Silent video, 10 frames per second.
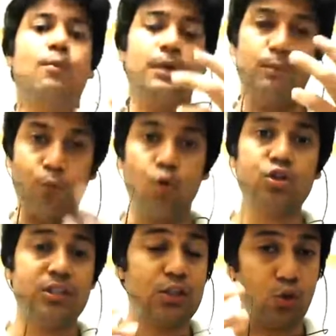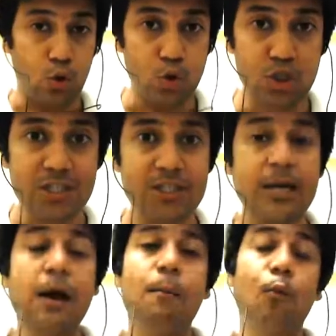post the solutions,
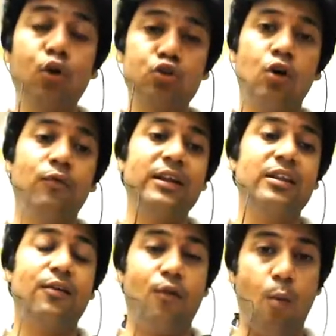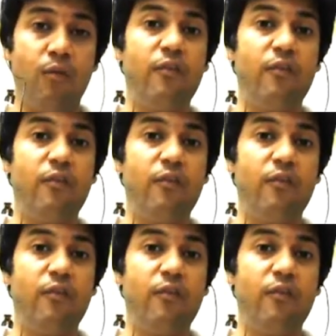most often in the form of a